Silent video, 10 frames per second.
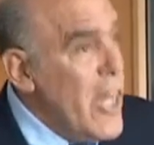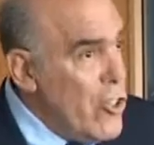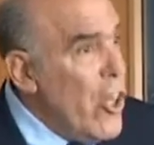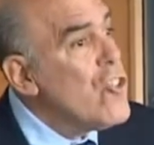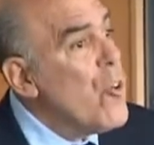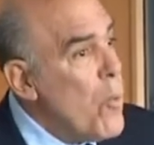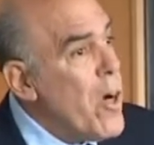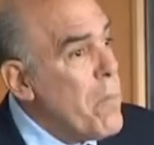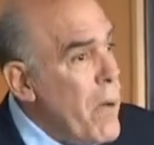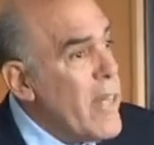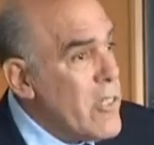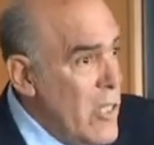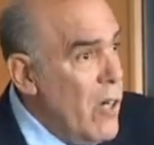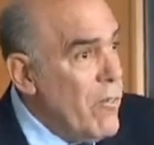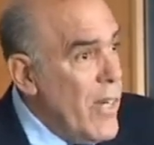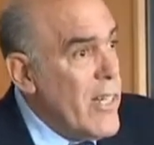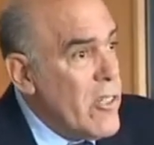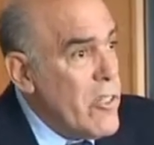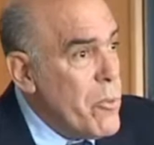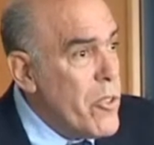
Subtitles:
It doesn't work by itself. I guess that's